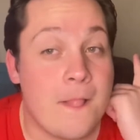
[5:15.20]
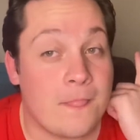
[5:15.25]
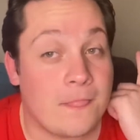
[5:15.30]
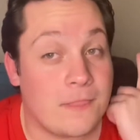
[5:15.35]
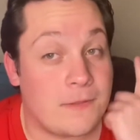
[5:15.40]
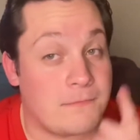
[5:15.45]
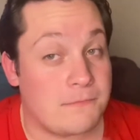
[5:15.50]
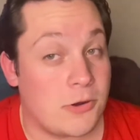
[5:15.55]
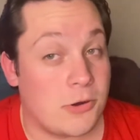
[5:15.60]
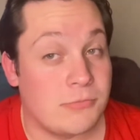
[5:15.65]

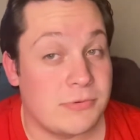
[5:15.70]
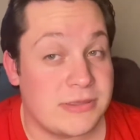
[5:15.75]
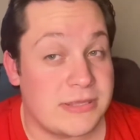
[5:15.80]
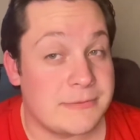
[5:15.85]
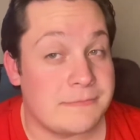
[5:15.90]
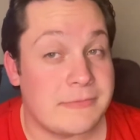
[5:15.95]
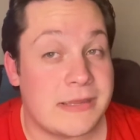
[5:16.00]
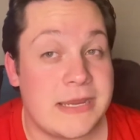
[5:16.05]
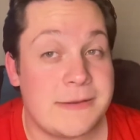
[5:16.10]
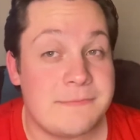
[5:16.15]
the moment
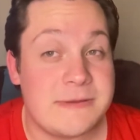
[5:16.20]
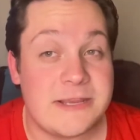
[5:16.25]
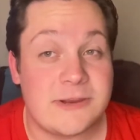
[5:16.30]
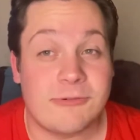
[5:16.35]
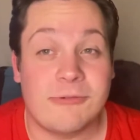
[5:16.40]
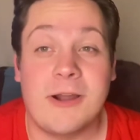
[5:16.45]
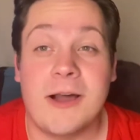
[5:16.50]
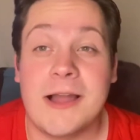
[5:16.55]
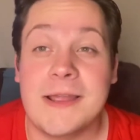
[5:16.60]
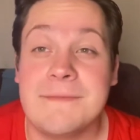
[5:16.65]
that made me
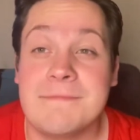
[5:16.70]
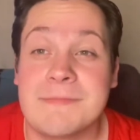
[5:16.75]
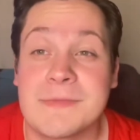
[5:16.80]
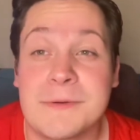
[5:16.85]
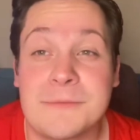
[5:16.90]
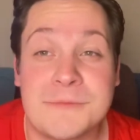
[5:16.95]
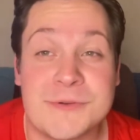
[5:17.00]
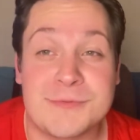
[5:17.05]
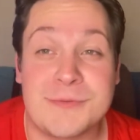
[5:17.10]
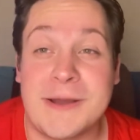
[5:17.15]
cry
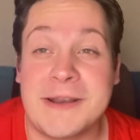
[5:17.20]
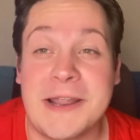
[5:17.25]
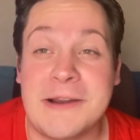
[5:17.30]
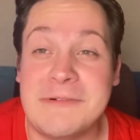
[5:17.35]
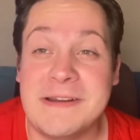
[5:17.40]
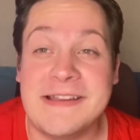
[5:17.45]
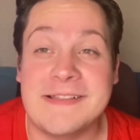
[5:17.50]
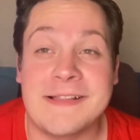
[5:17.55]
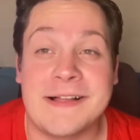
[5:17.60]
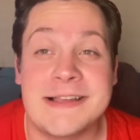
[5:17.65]
was when I
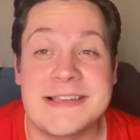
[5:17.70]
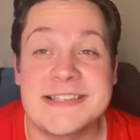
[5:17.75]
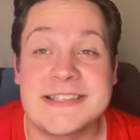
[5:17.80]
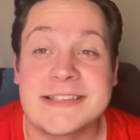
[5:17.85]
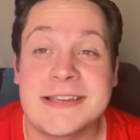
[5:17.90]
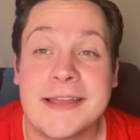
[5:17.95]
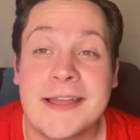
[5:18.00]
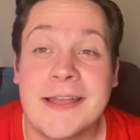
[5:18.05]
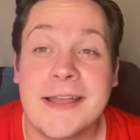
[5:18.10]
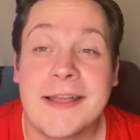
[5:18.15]
realised
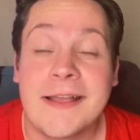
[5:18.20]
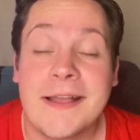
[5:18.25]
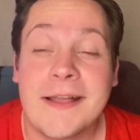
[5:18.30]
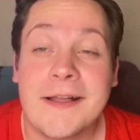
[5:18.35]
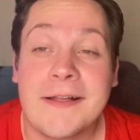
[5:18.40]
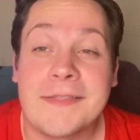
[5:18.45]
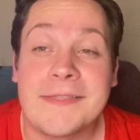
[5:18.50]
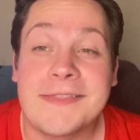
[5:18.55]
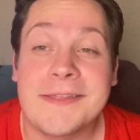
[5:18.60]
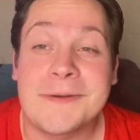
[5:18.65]

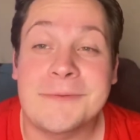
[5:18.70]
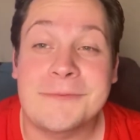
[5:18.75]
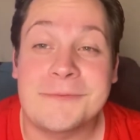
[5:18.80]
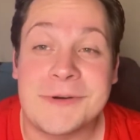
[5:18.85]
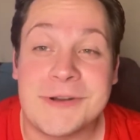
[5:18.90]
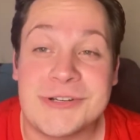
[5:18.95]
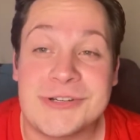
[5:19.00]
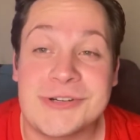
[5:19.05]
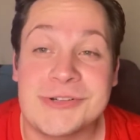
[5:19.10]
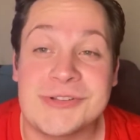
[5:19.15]
the
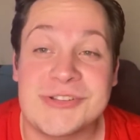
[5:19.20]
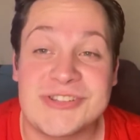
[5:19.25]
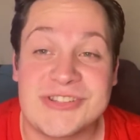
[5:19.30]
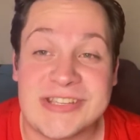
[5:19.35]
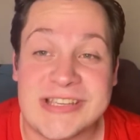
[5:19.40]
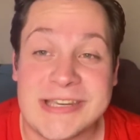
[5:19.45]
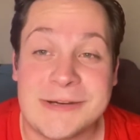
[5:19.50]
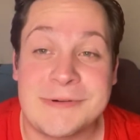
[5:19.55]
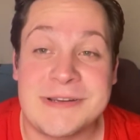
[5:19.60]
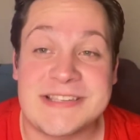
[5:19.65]
original
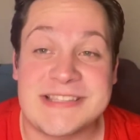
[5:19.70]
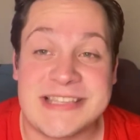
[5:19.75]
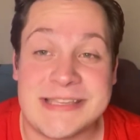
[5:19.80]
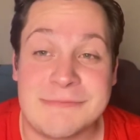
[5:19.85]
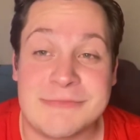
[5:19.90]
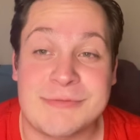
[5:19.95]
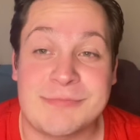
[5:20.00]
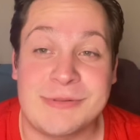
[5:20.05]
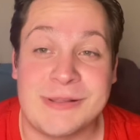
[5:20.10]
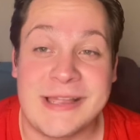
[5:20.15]
series theme
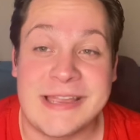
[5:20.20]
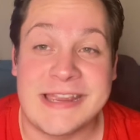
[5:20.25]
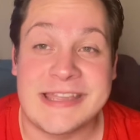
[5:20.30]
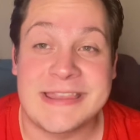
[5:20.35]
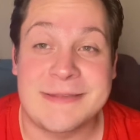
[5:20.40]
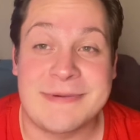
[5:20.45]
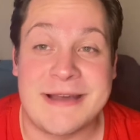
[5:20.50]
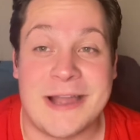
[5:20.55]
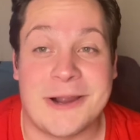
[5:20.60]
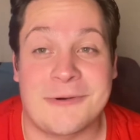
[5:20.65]
was playing in
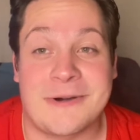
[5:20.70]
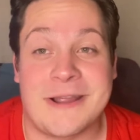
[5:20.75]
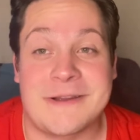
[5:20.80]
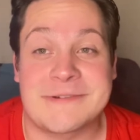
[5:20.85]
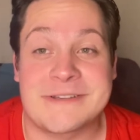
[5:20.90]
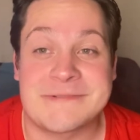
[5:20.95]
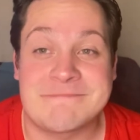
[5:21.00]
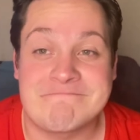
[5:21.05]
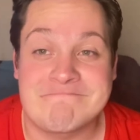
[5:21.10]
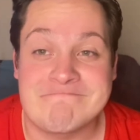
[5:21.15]
the background.